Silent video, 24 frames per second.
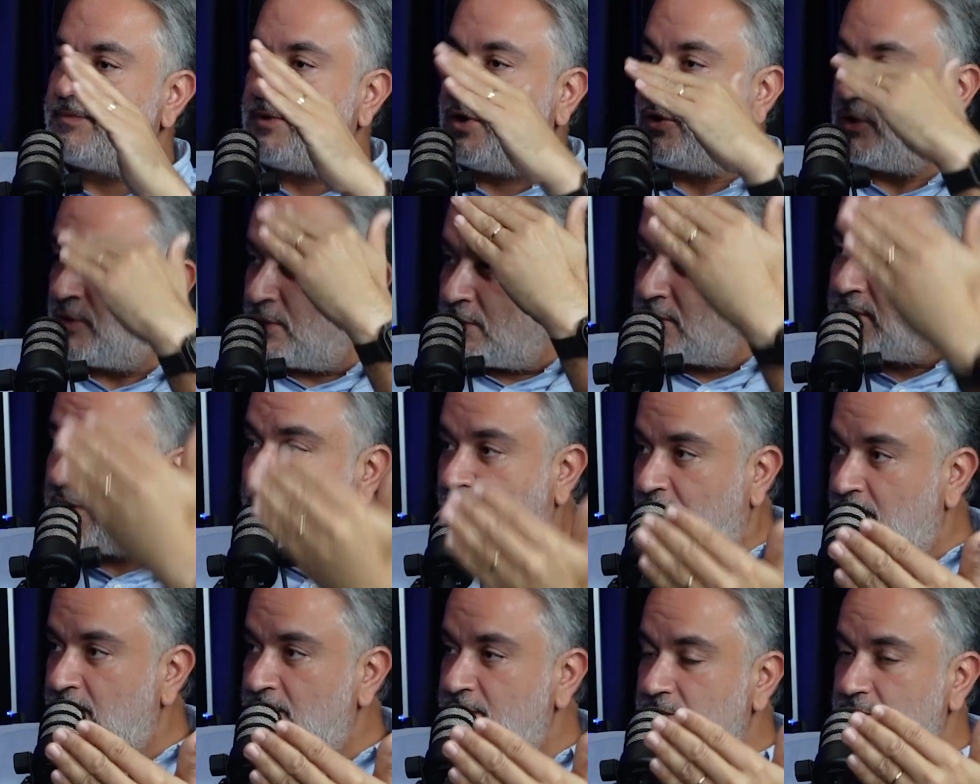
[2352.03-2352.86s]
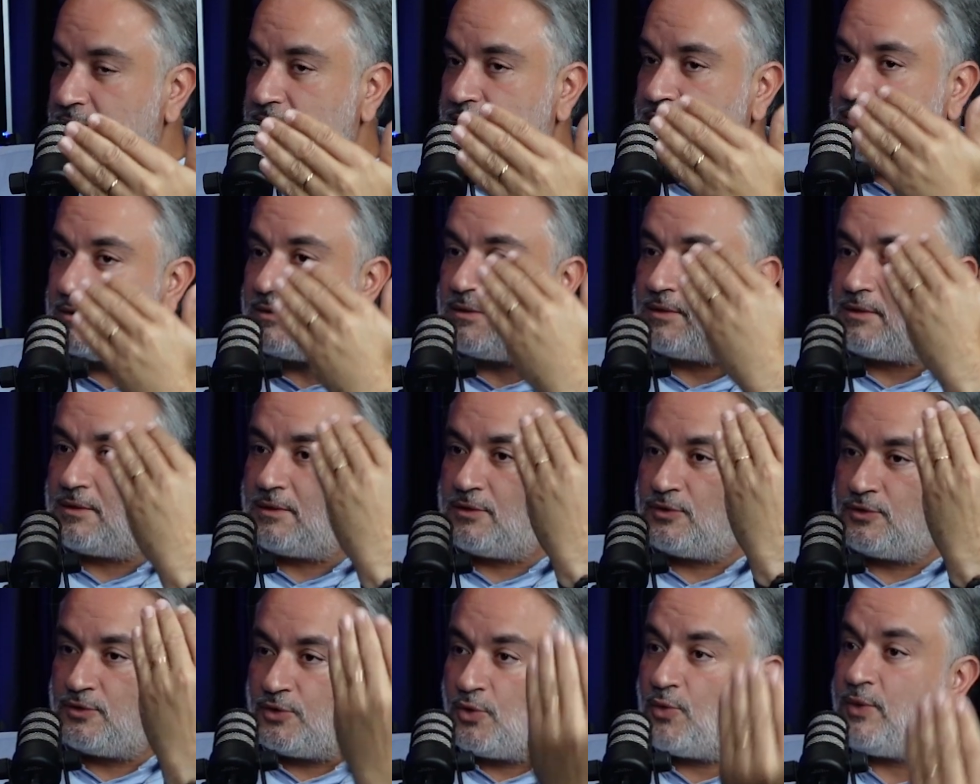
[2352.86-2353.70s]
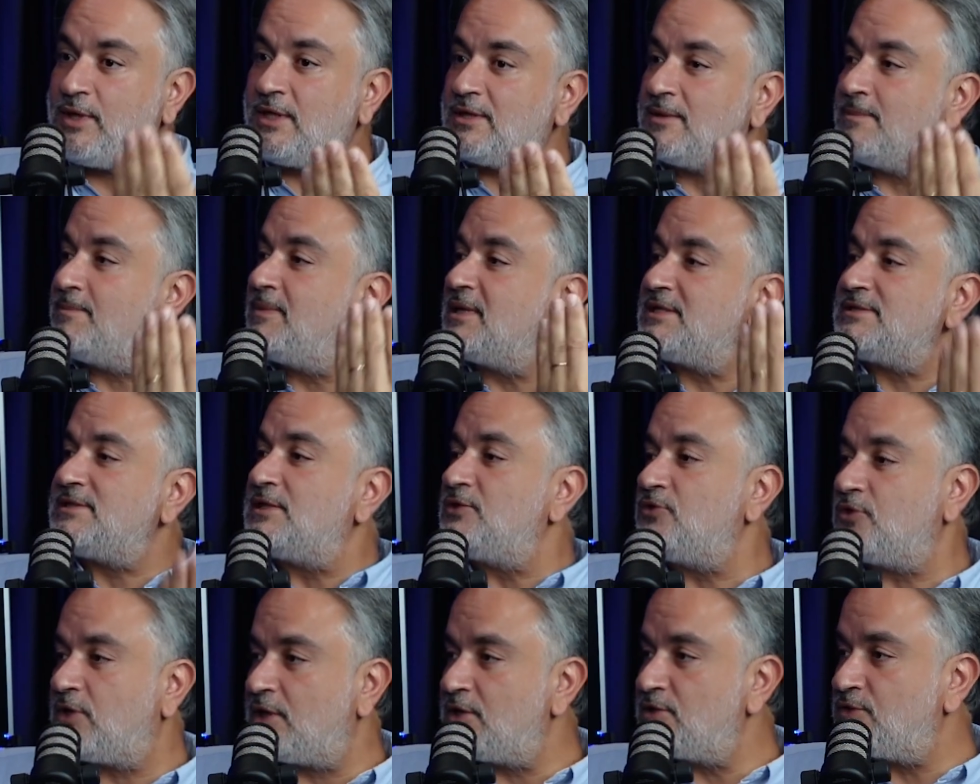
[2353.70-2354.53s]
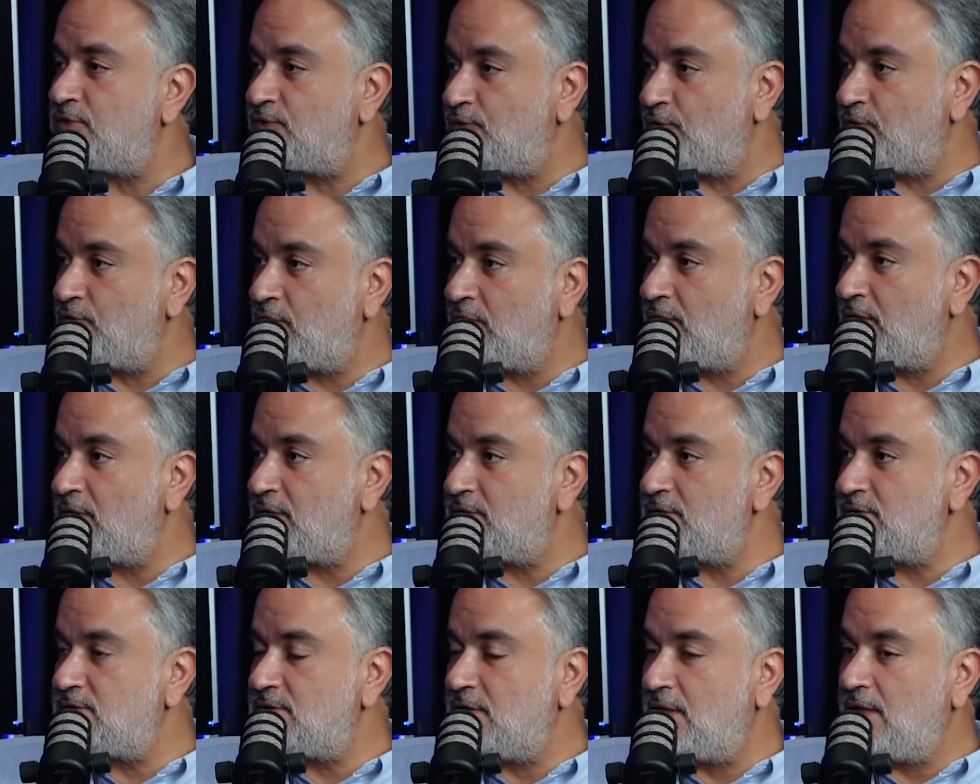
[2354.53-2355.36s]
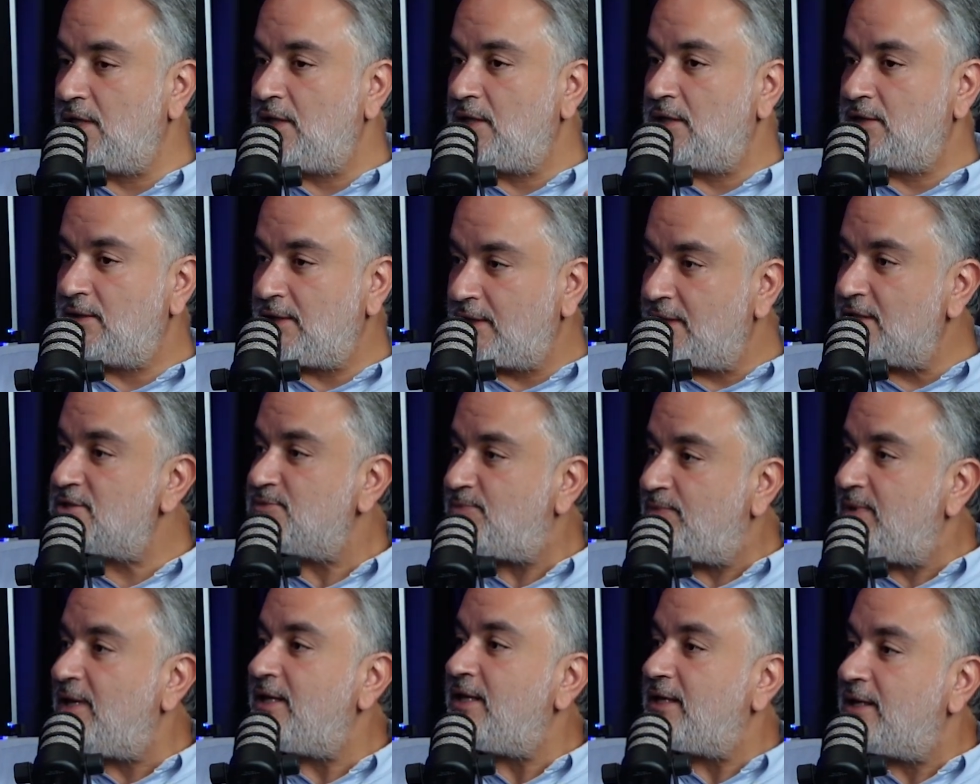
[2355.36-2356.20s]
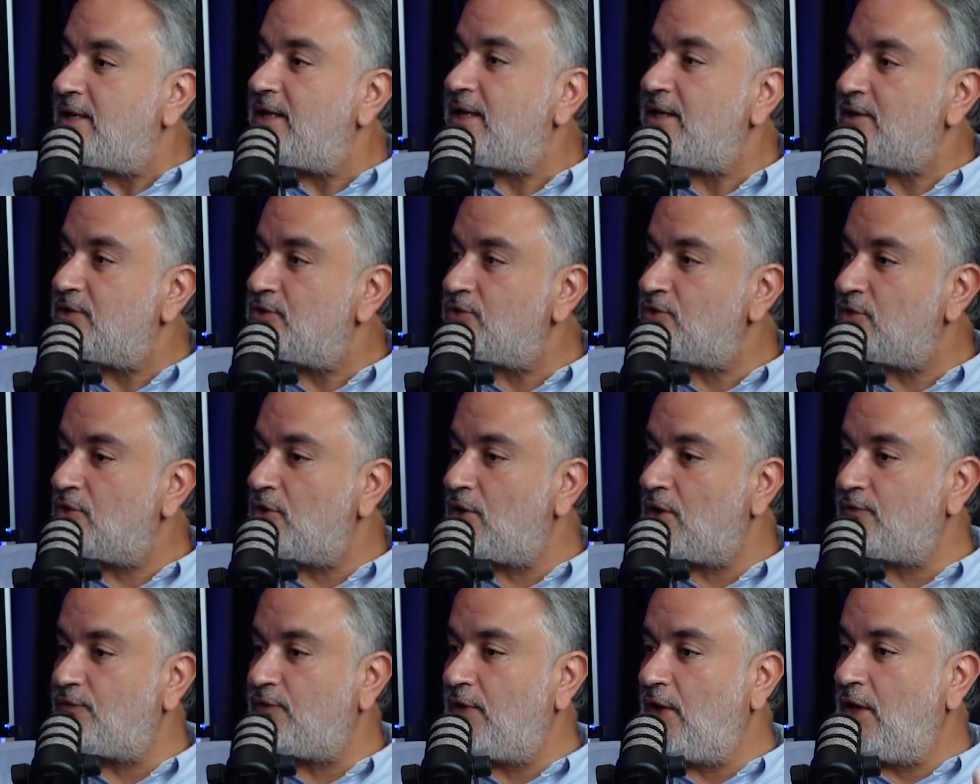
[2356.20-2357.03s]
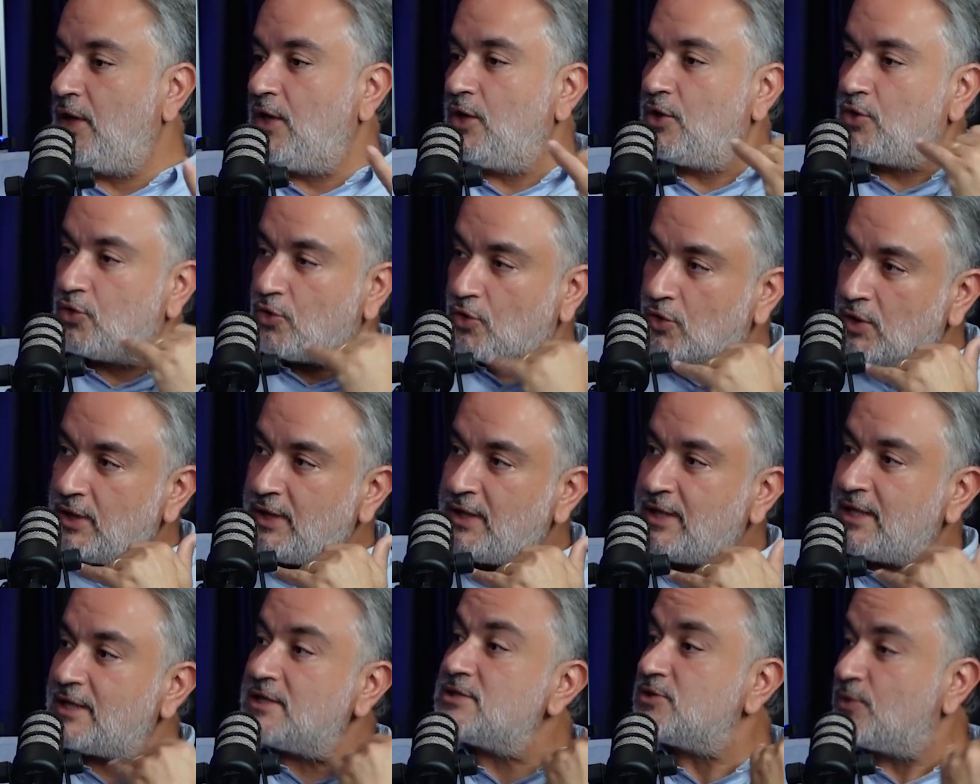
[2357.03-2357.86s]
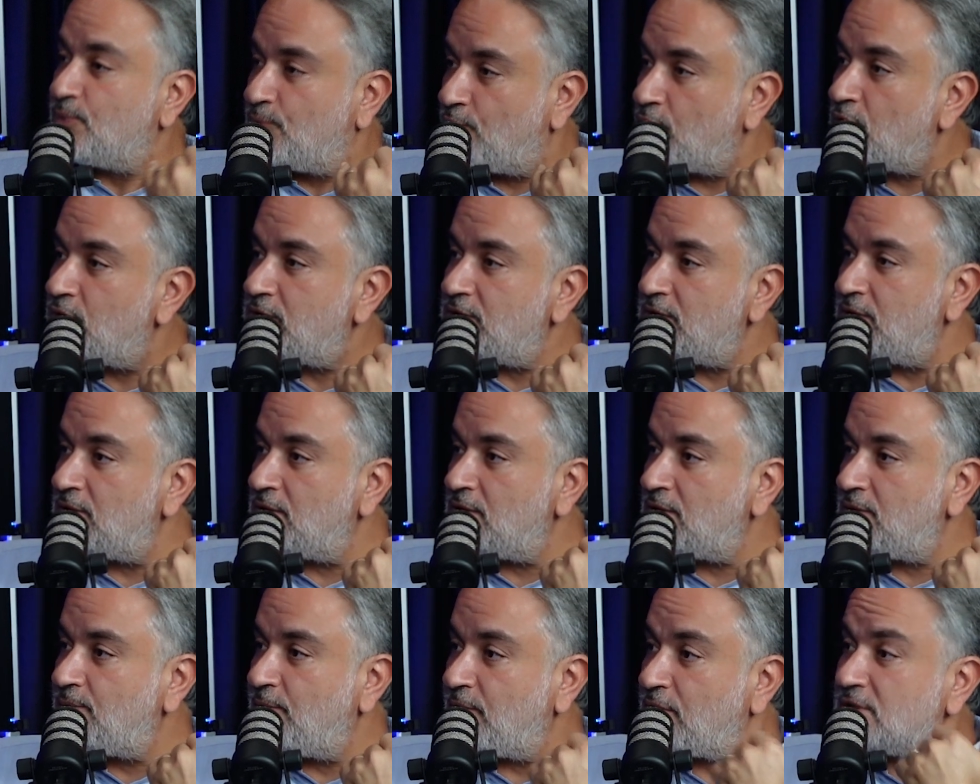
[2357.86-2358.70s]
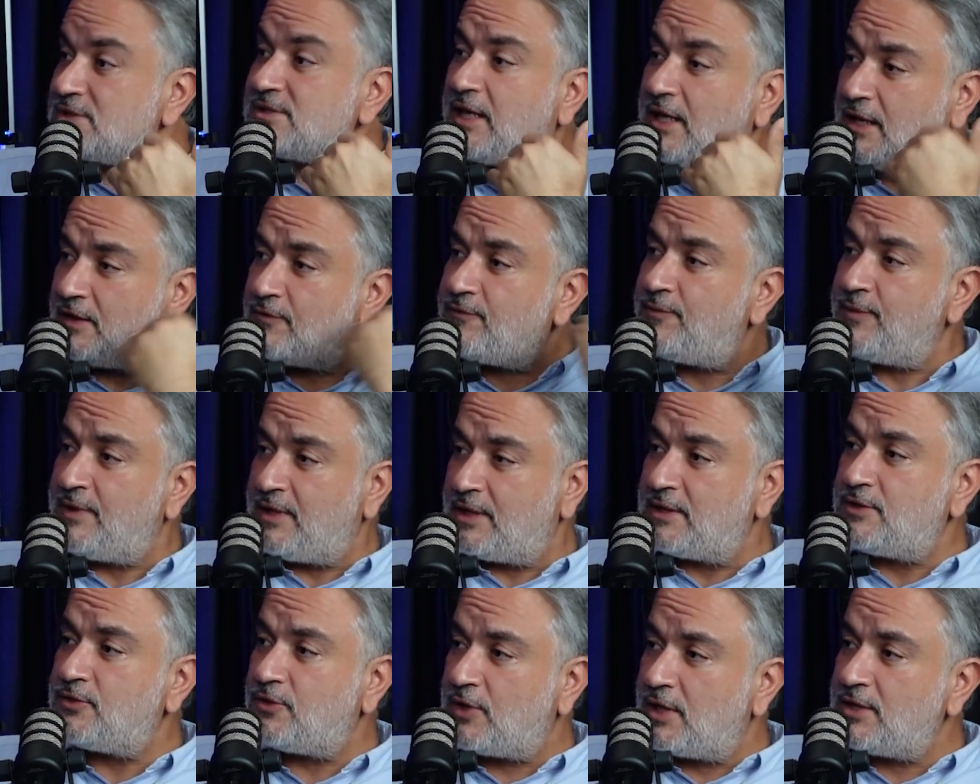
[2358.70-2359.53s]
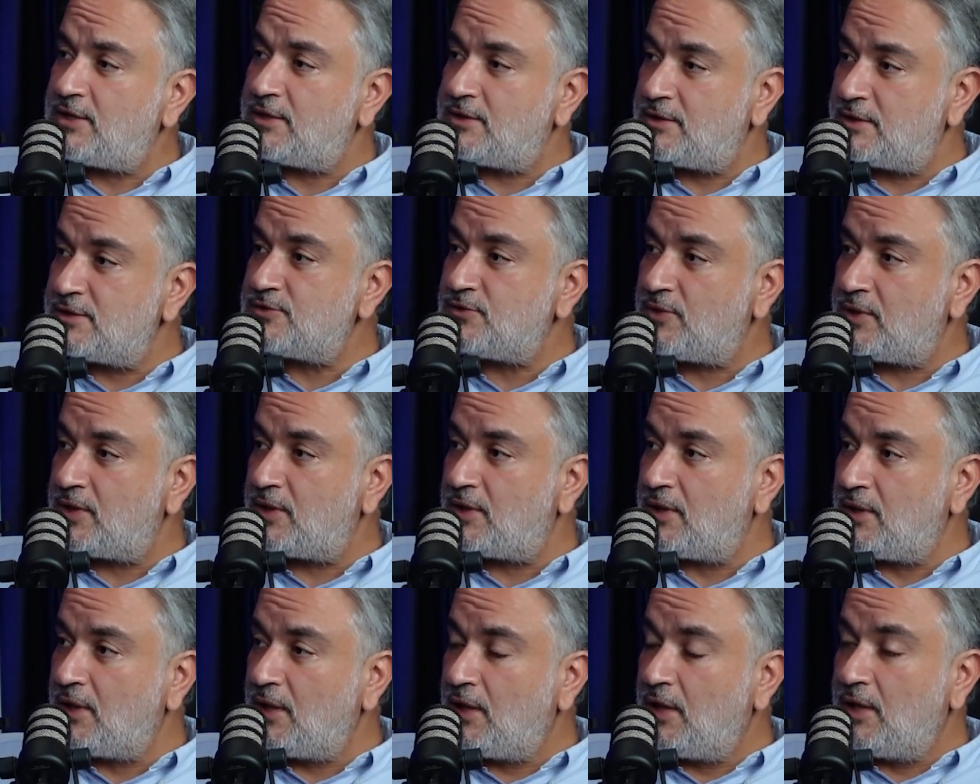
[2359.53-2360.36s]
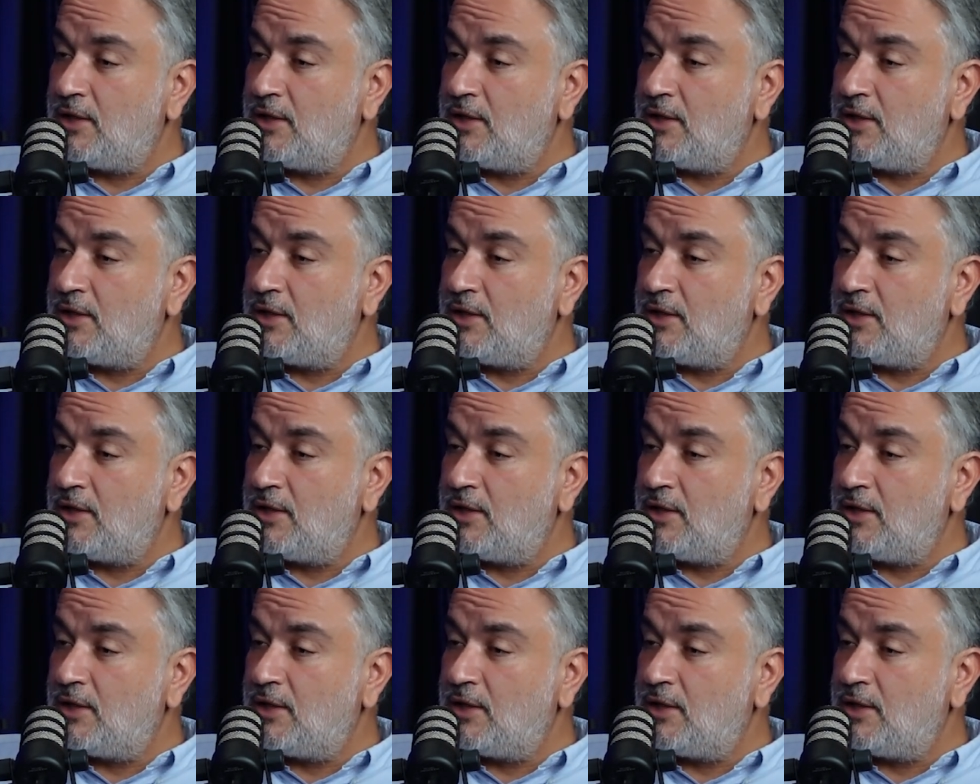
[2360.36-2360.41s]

On another hand, doing the best education for your kids, the kids play a great role of calling and supporting because they have been educated this way.